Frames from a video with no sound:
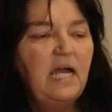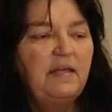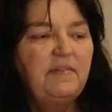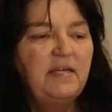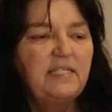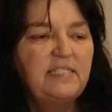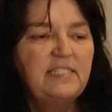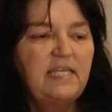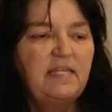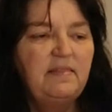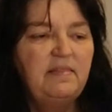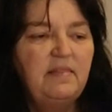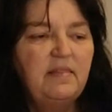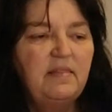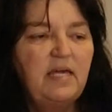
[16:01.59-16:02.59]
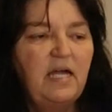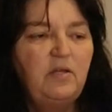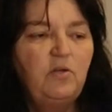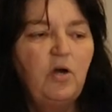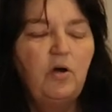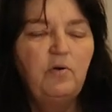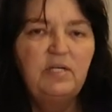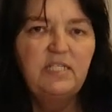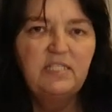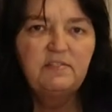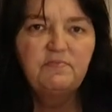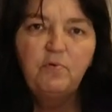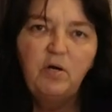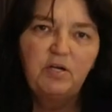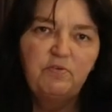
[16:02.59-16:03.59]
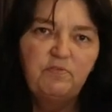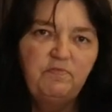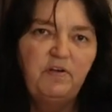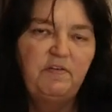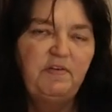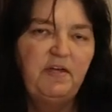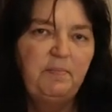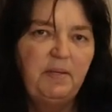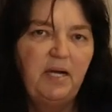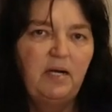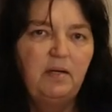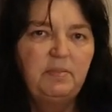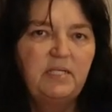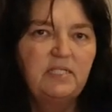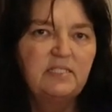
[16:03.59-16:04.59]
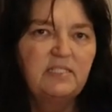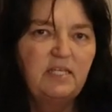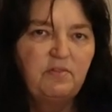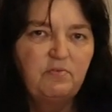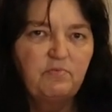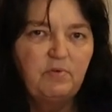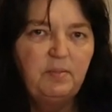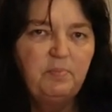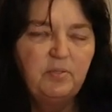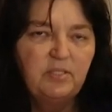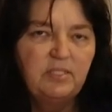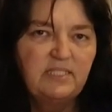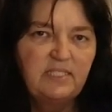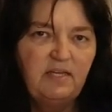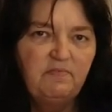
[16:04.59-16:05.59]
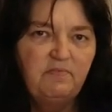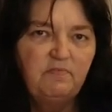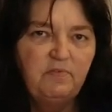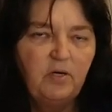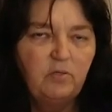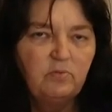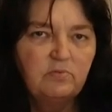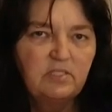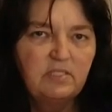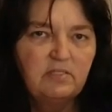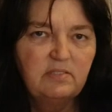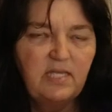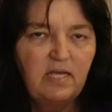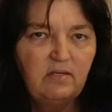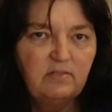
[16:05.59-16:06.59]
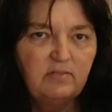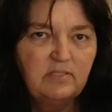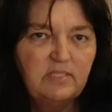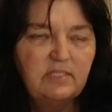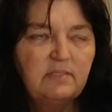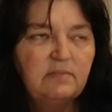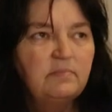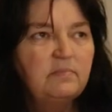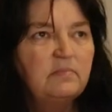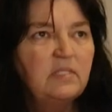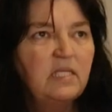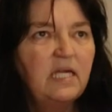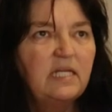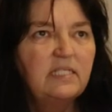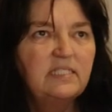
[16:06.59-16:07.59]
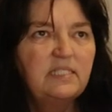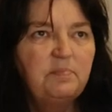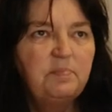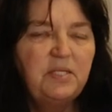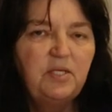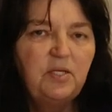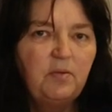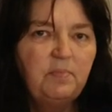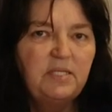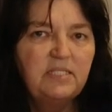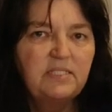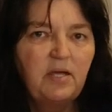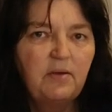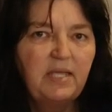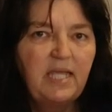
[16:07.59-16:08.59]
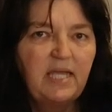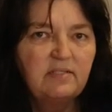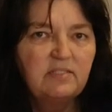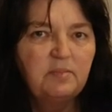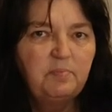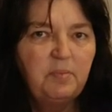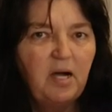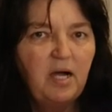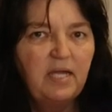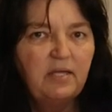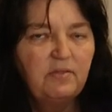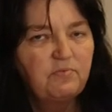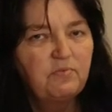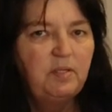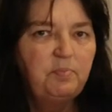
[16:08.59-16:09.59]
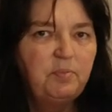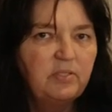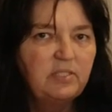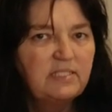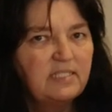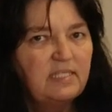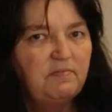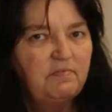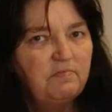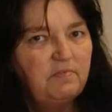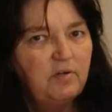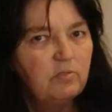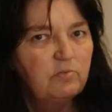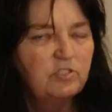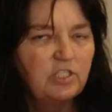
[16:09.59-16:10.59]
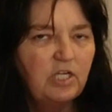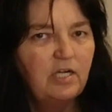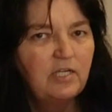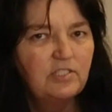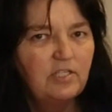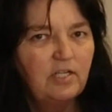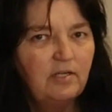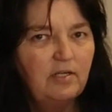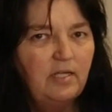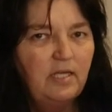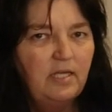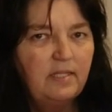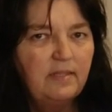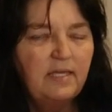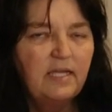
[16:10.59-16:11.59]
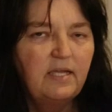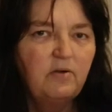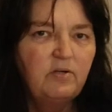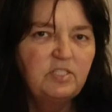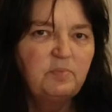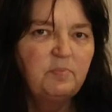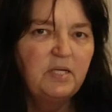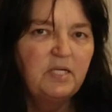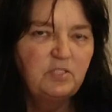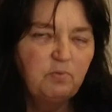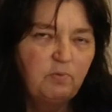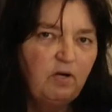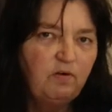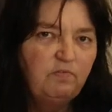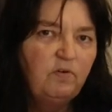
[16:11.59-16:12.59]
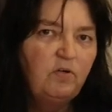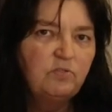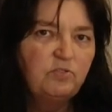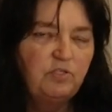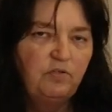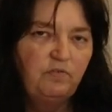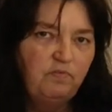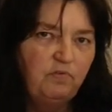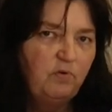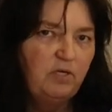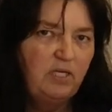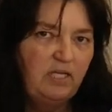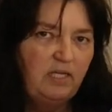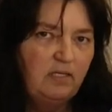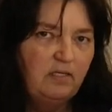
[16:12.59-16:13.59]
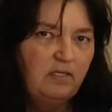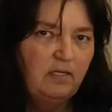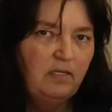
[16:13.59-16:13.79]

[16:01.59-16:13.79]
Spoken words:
And they said that, no, it is 405 amp hour because they're 3.7 volt cells. And I said, but nobody's going out to buy a 3.7 volt charger. They're going to buy 12 volt 240.